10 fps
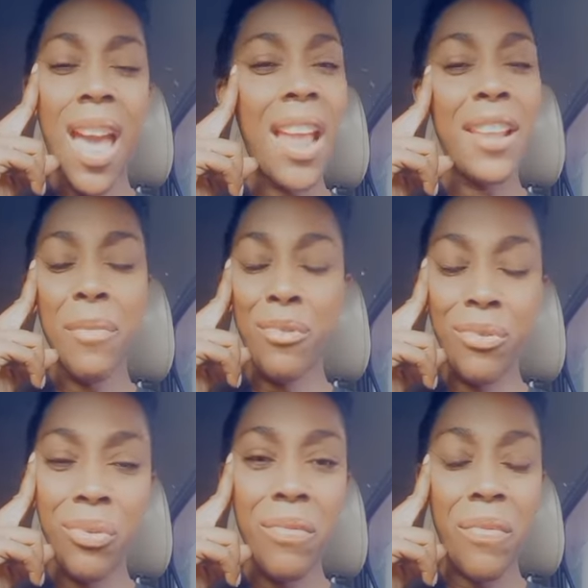And I'm
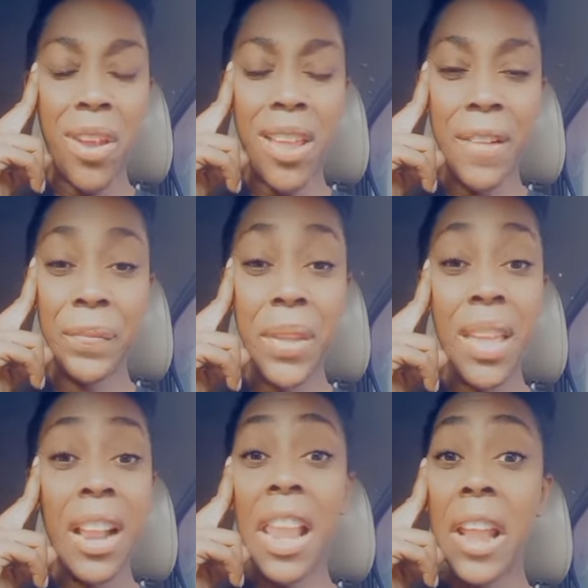rooting for you.
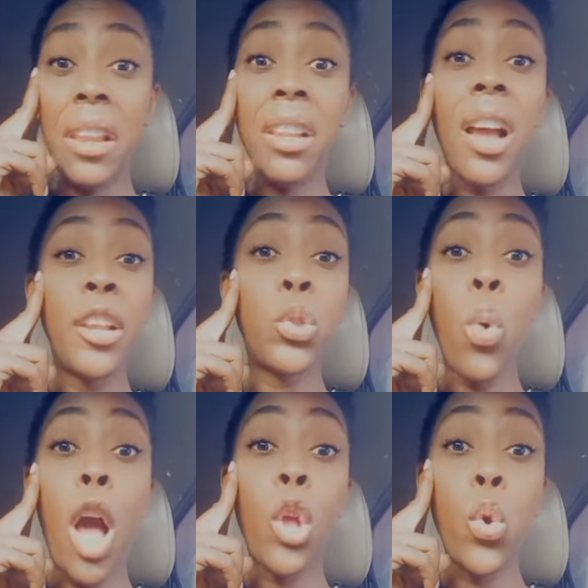Clarendon College,
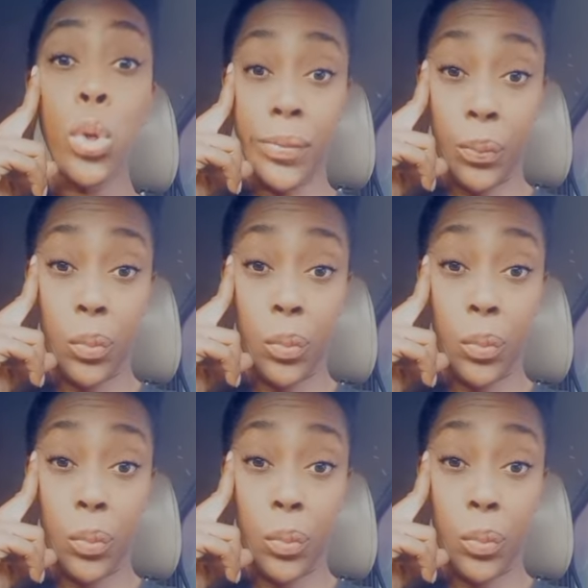walk good.